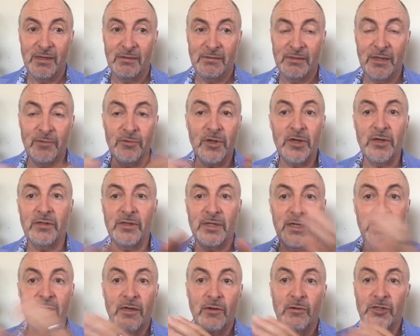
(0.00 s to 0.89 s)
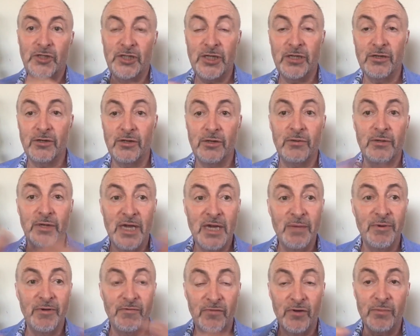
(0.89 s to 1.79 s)
They will go, then they go and cheat on you and
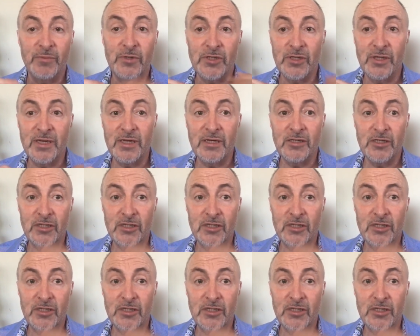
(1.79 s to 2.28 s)
keep it from you so they can